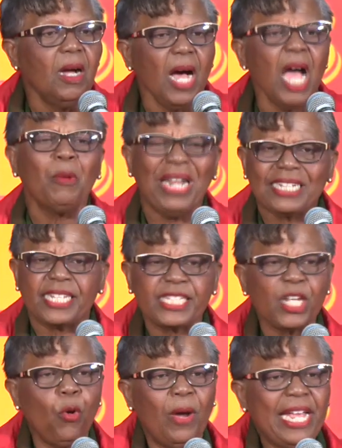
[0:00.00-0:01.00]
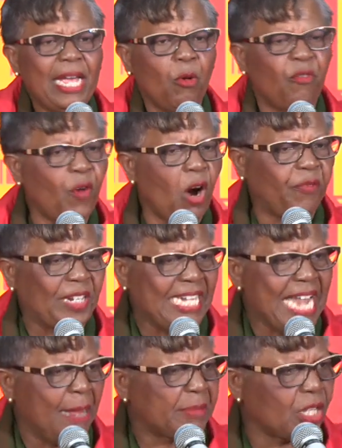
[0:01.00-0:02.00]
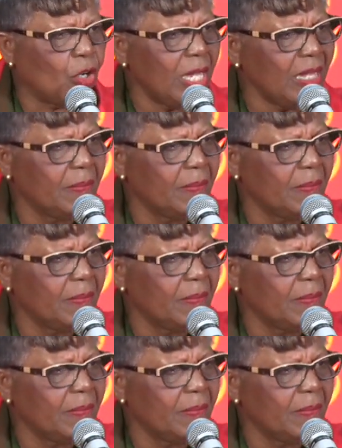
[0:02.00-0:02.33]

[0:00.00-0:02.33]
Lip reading: I would like to see who in here will vote for the Dems, though.